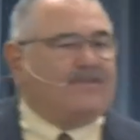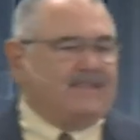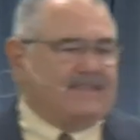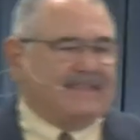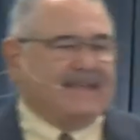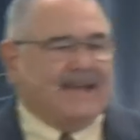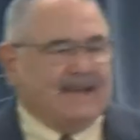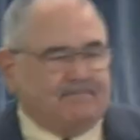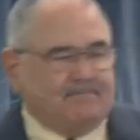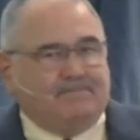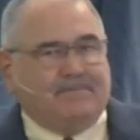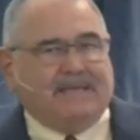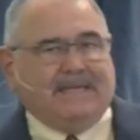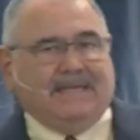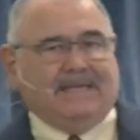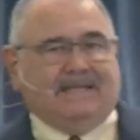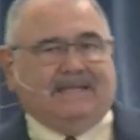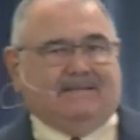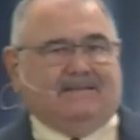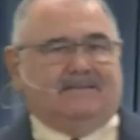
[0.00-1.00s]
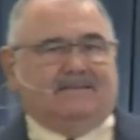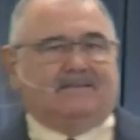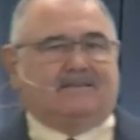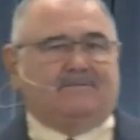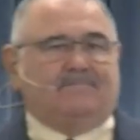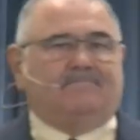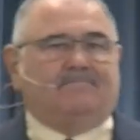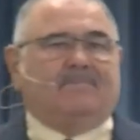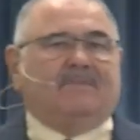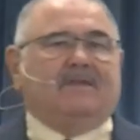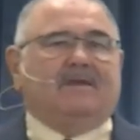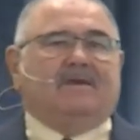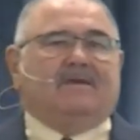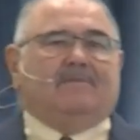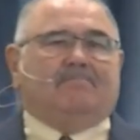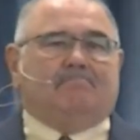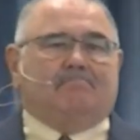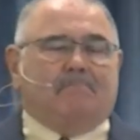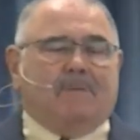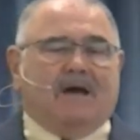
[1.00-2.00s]
that that means
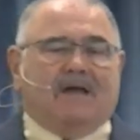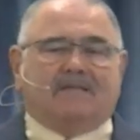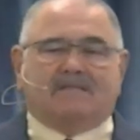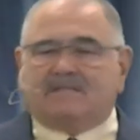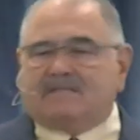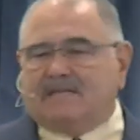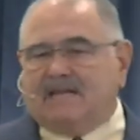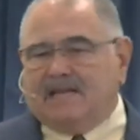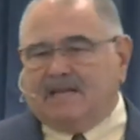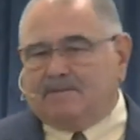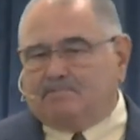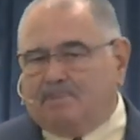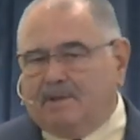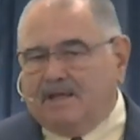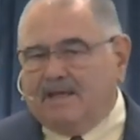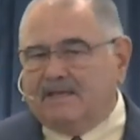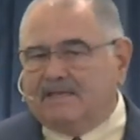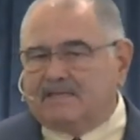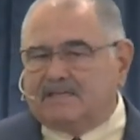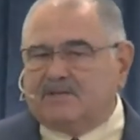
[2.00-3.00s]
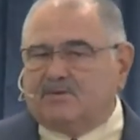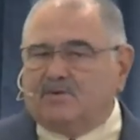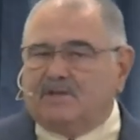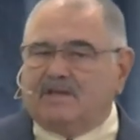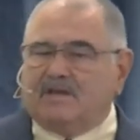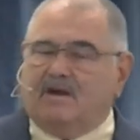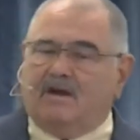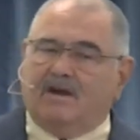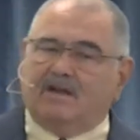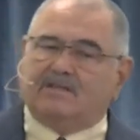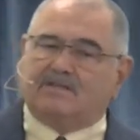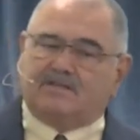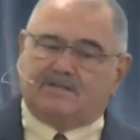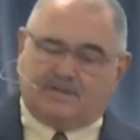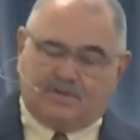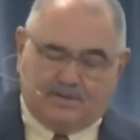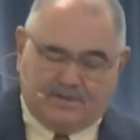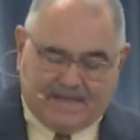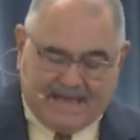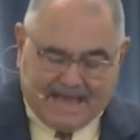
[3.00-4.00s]
must take place in regards
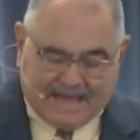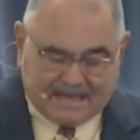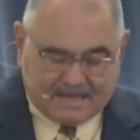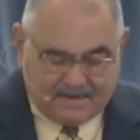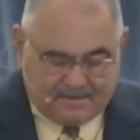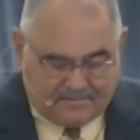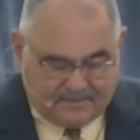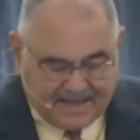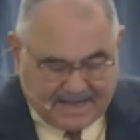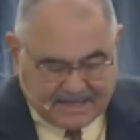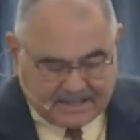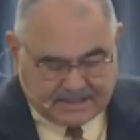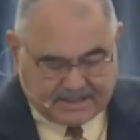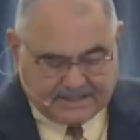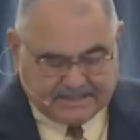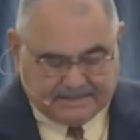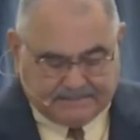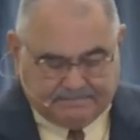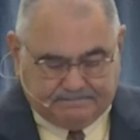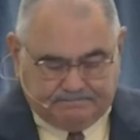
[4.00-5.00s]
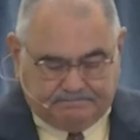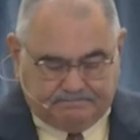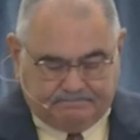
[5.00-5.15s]
to that confession.